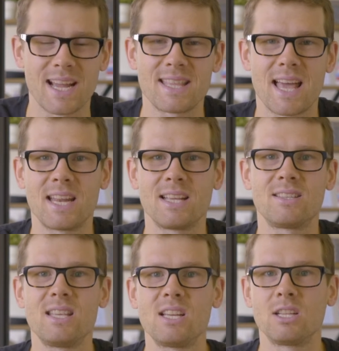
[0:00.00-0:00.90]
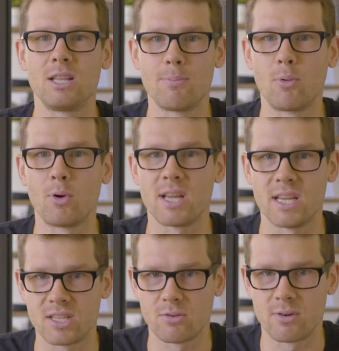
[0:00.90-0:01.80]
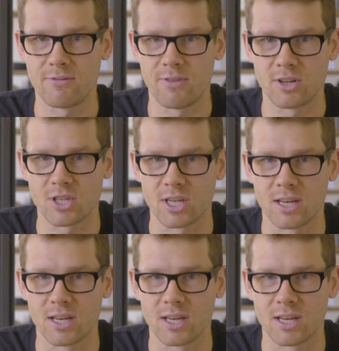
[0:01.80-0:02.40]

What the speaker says: and that is the clipboard history function.